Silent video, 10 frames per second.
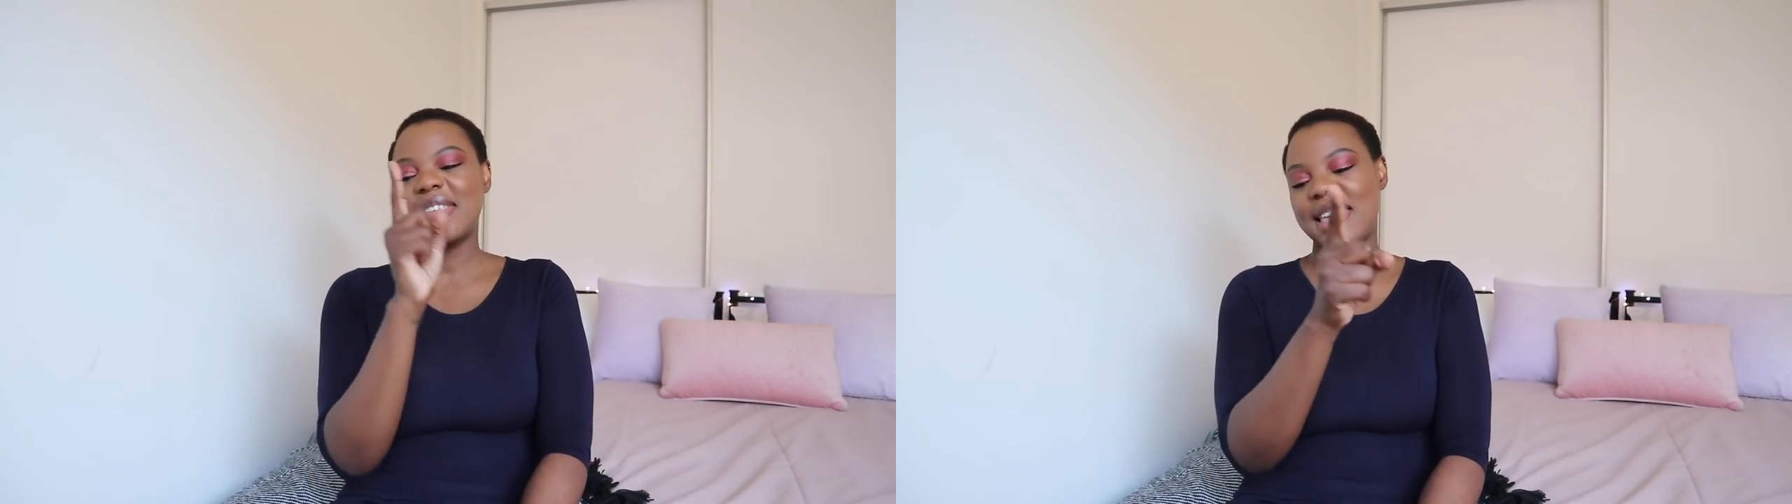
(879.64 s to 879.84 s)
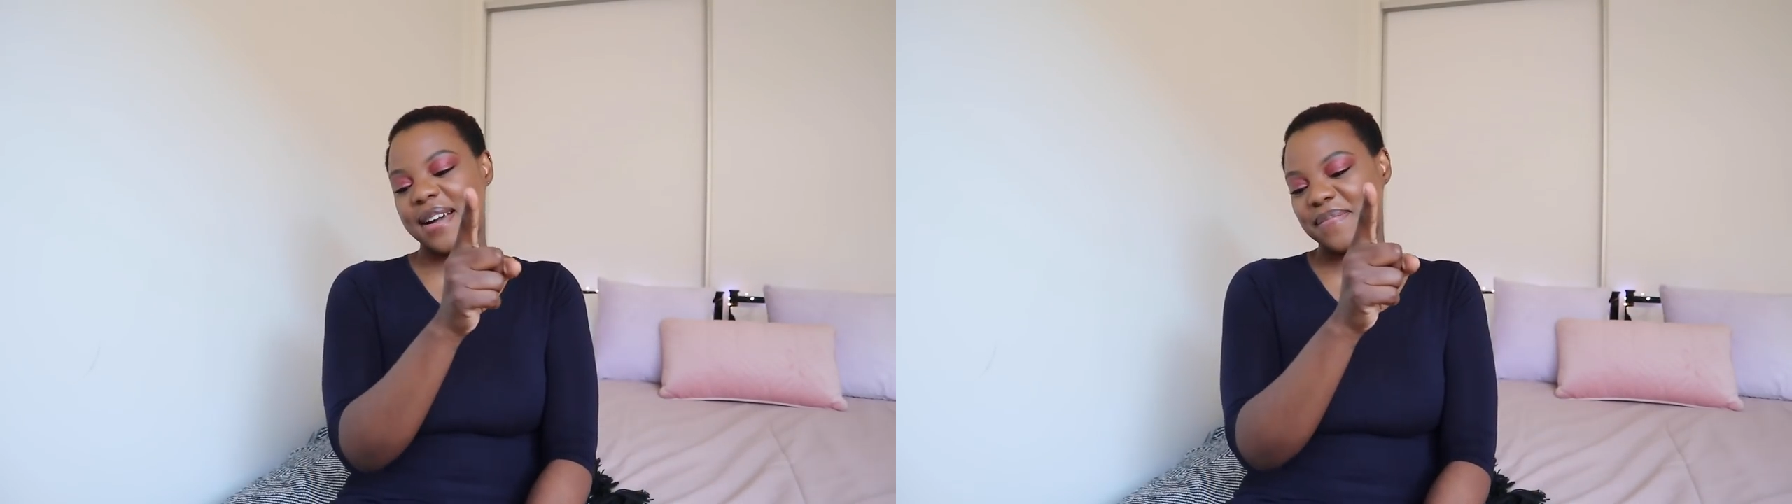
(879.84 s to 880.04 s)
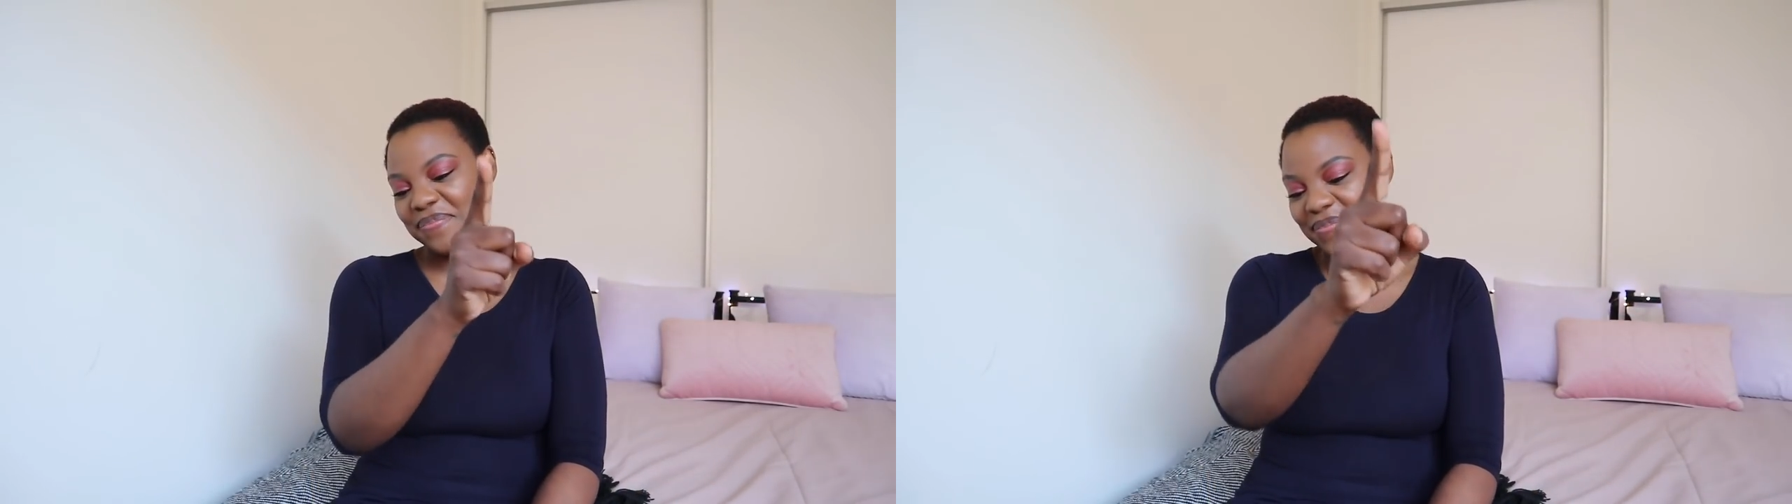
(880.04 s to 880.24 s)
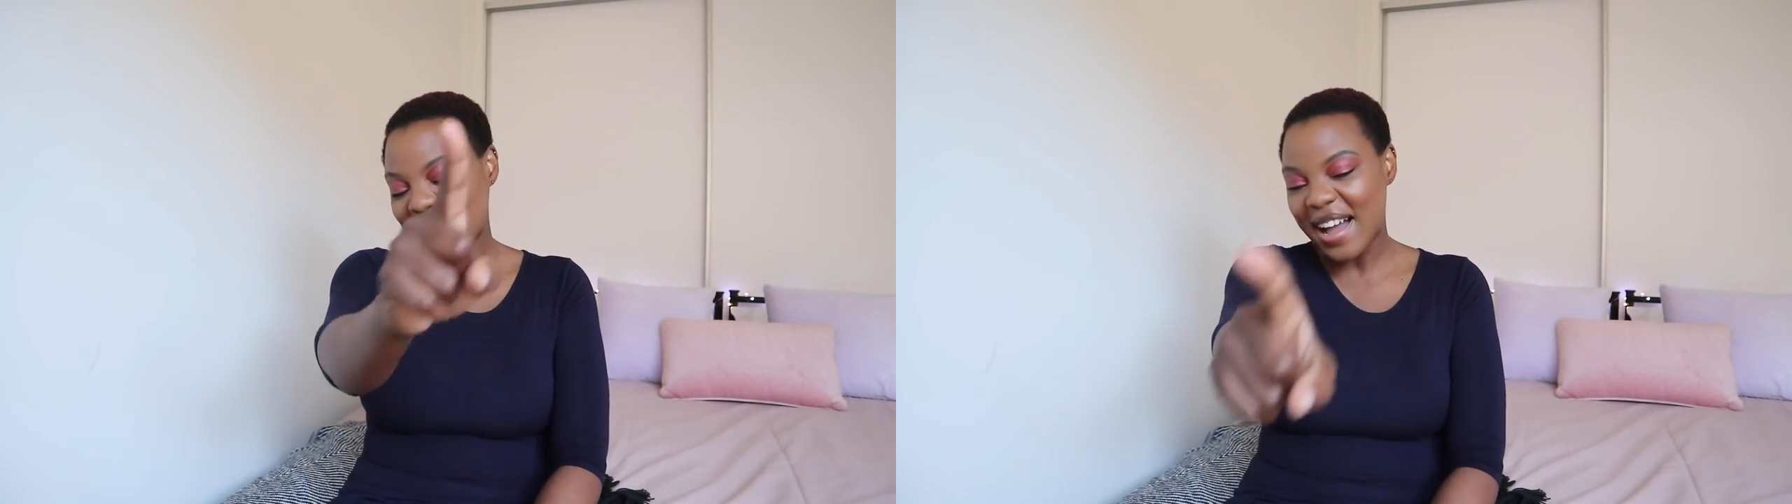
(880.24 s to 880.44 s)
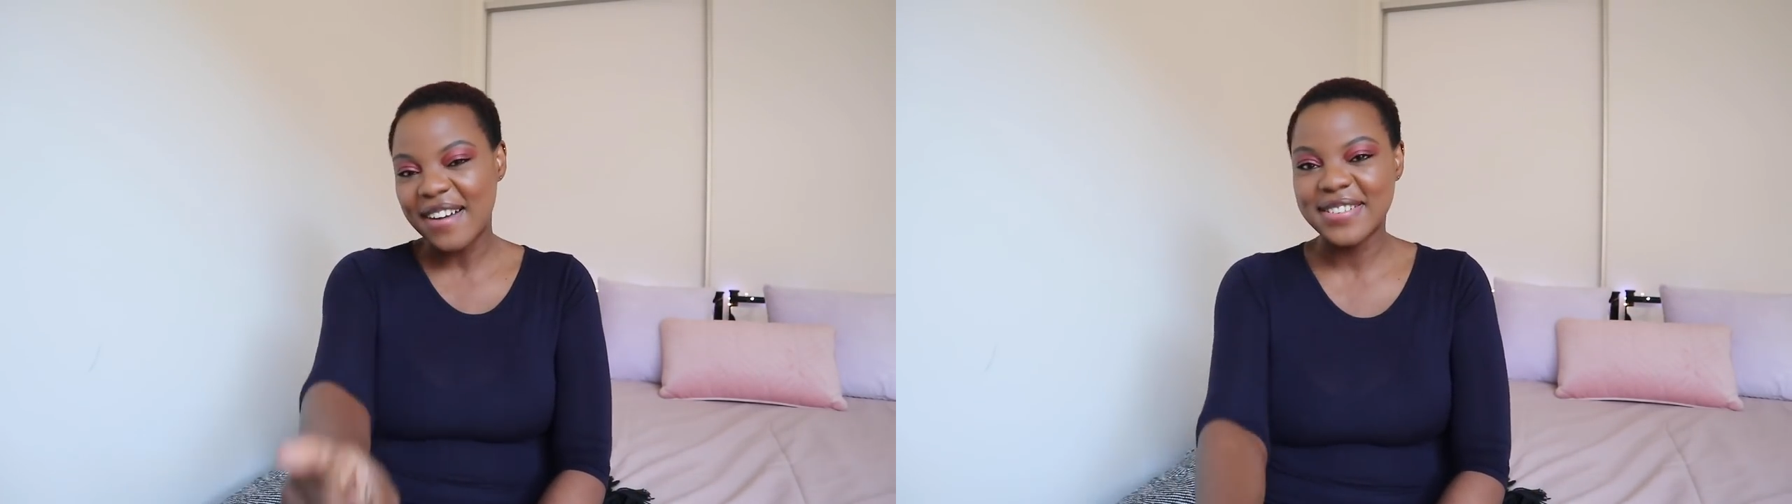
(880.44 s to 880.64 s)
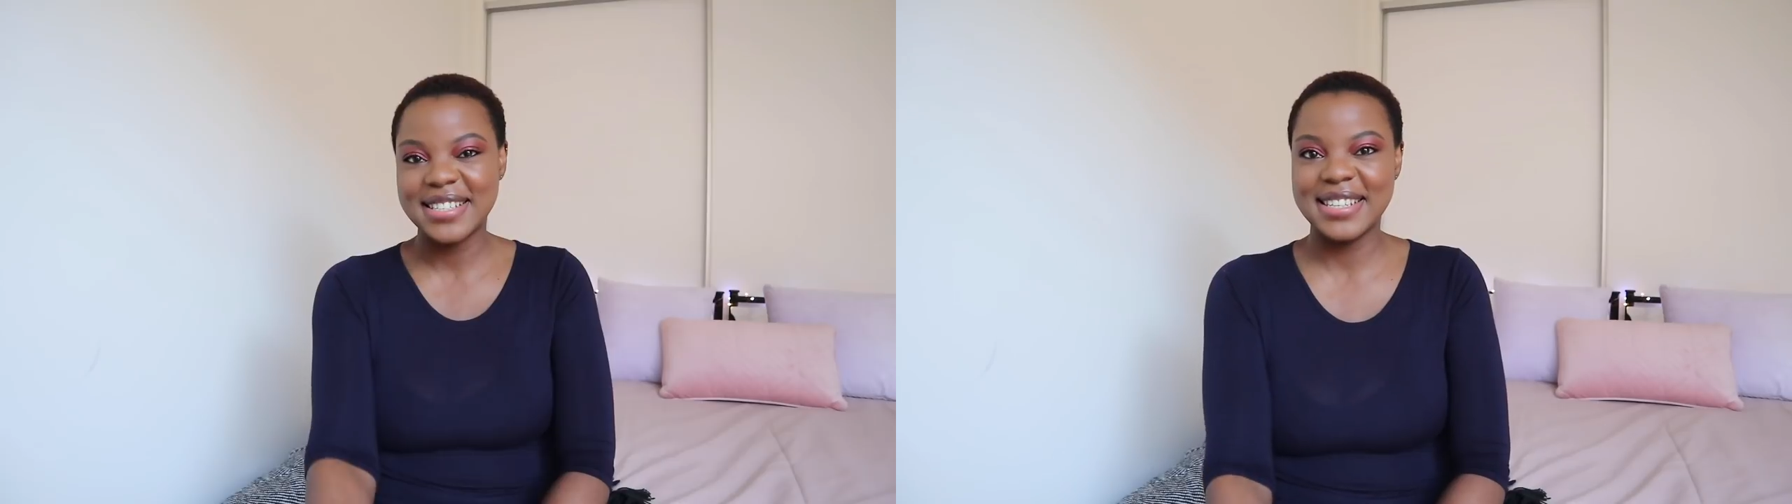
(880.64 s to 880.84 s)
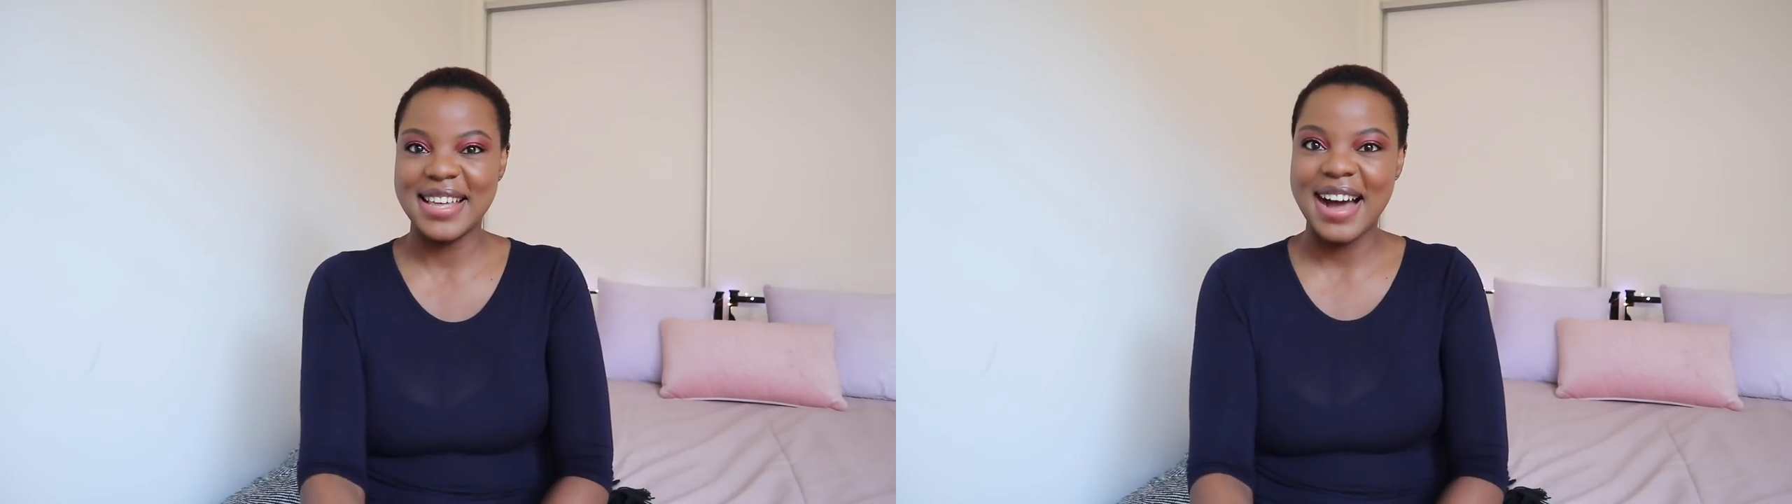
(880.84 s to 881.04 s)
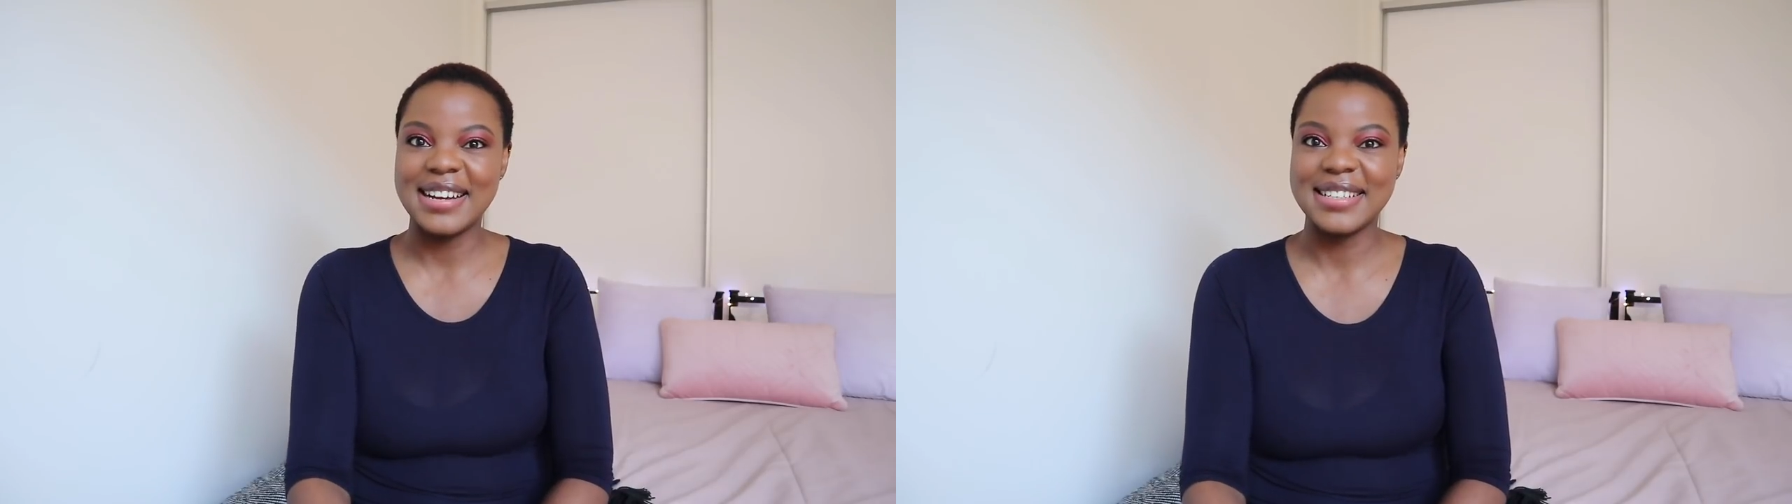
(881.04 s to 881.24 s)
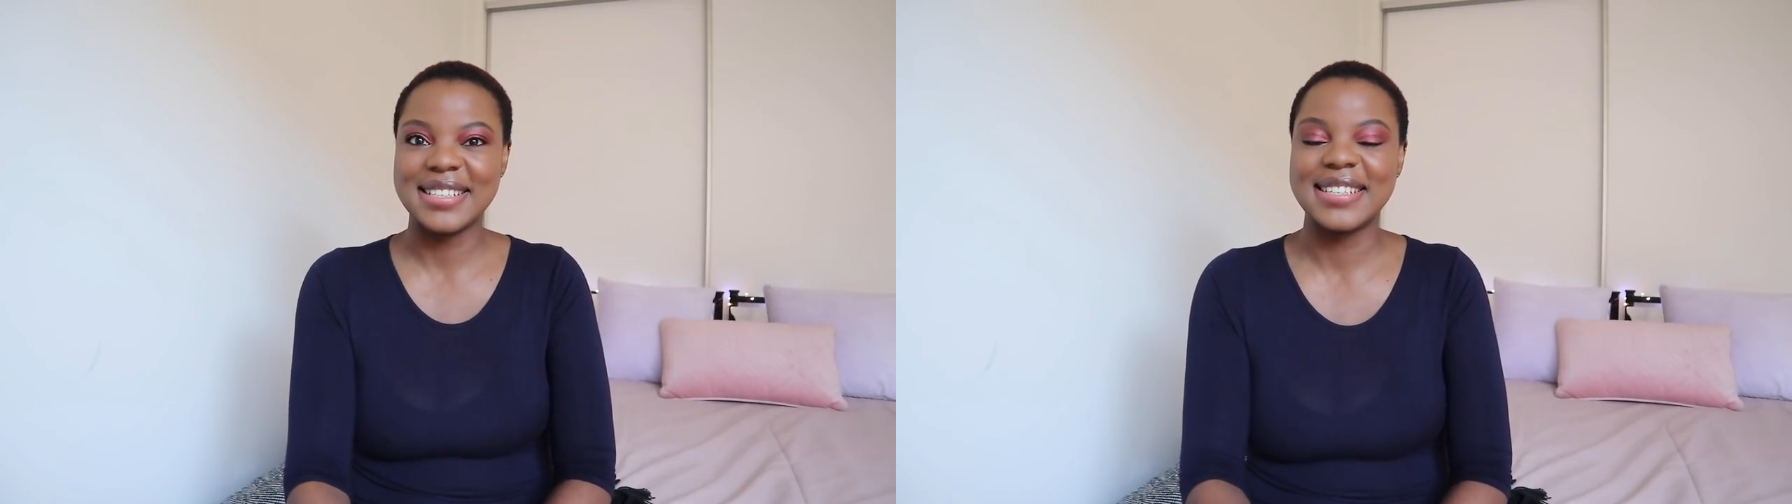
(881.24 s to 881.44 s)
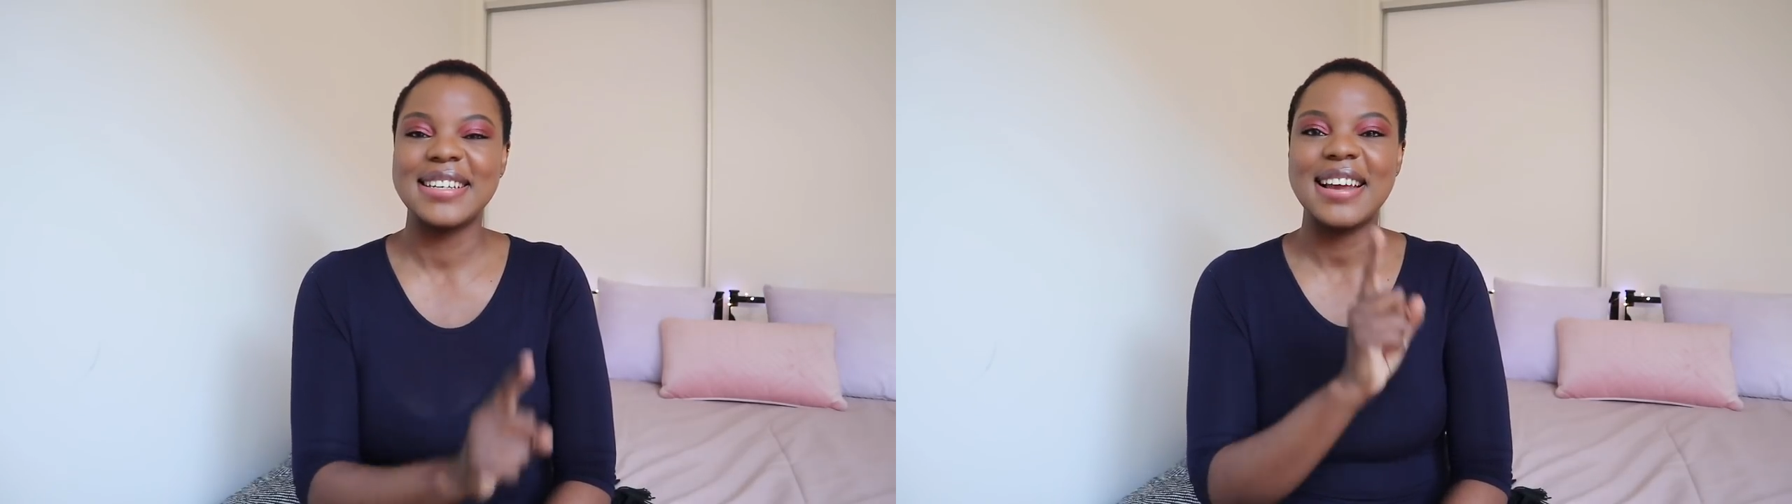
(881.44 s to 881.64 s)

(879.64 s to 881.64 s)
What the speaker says: Yeah. After that,